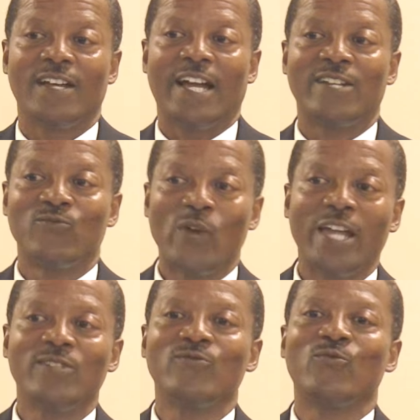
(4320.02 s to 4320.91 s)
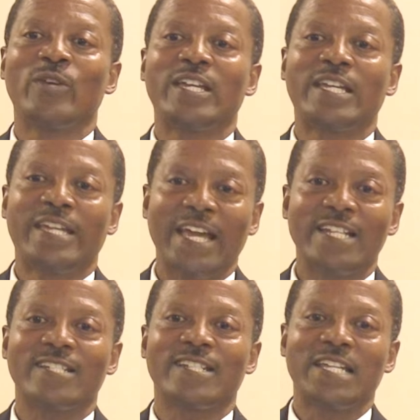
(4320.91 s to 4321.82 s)
And when we
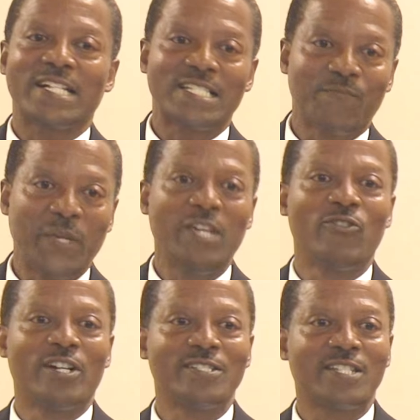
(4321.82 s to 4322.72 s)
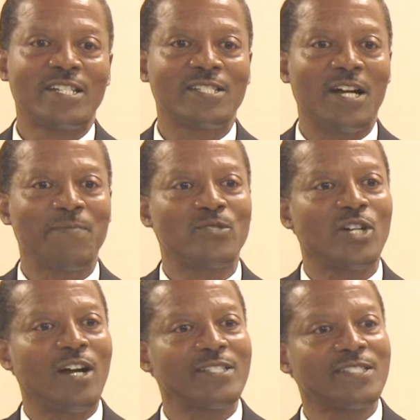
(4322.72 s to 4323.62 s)
get the experience, it is up
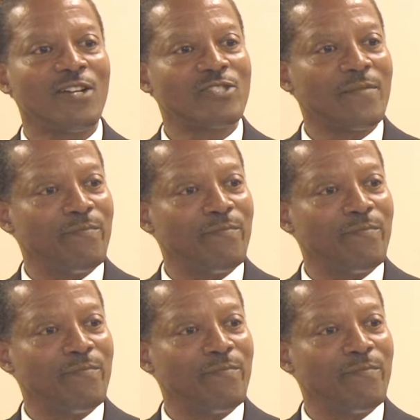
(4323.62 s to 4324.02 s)
to us now to